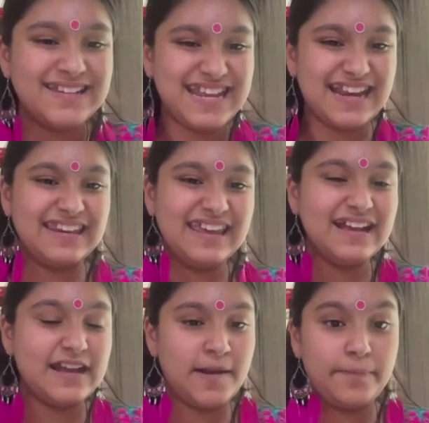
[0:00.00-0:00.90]

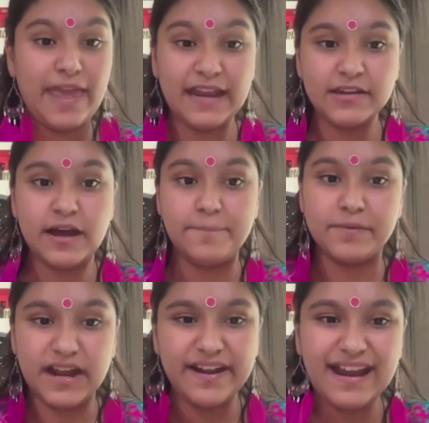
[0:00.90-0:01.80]
technique in
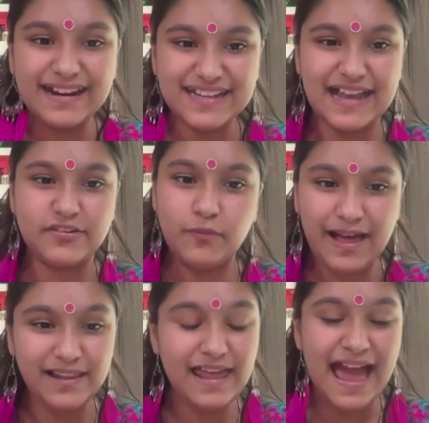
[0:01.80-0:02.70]
Carnatic as
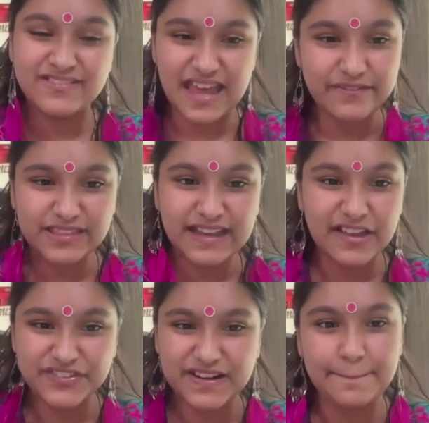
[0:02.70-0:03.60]
well as everything
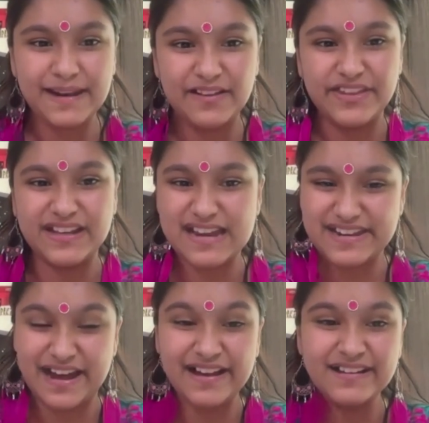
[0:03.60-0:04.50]
else that I play on the
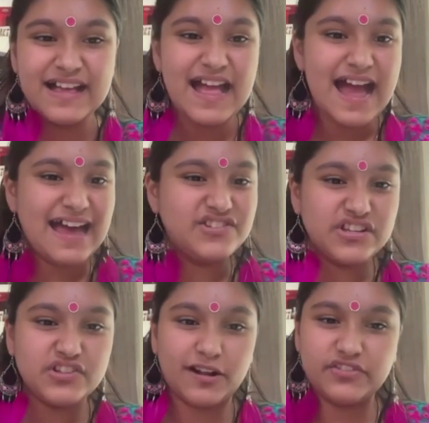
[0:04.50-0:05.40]
guitar has
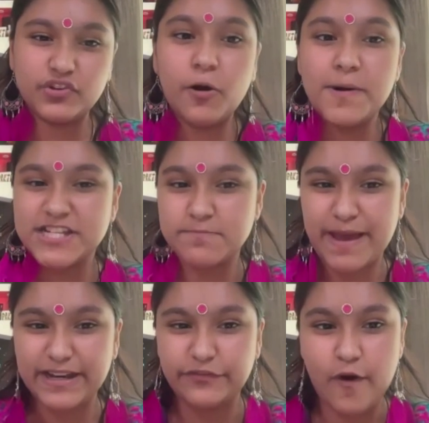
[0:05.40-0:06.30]
just got so much
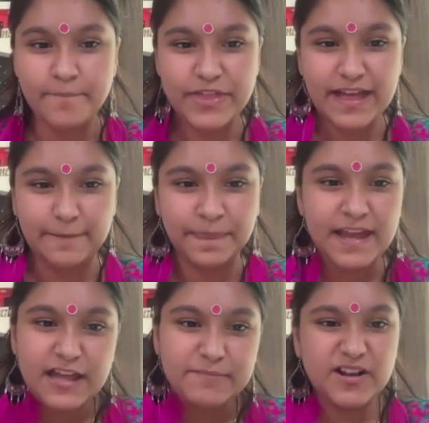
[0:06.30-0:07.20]
better from there
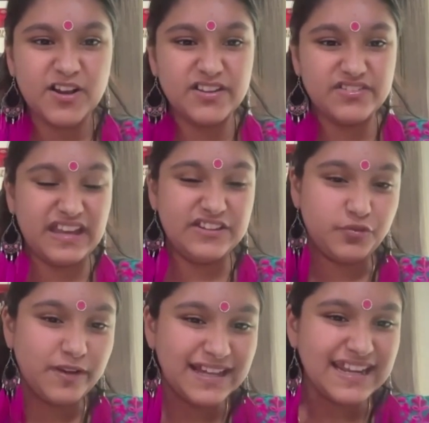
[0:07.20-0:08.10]
because it's
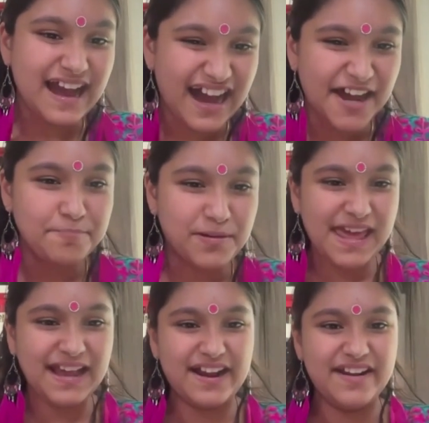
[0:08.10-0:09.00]
really hard
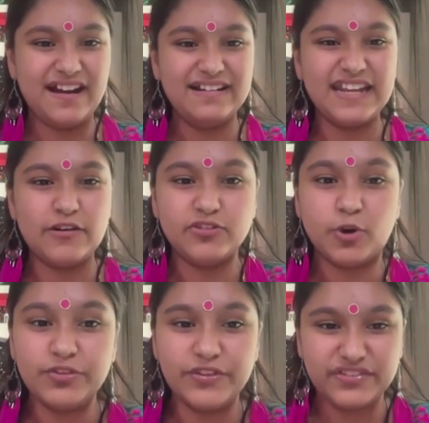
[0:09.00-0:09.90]
playing Carnatic with
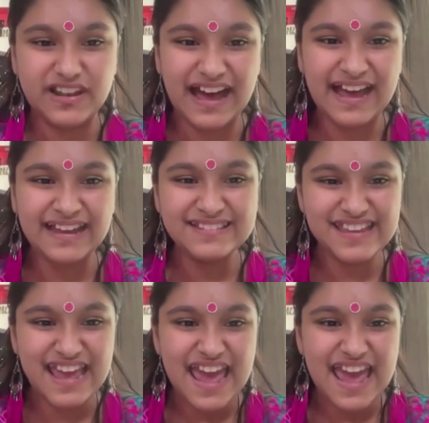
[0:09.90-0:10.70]
all the slides.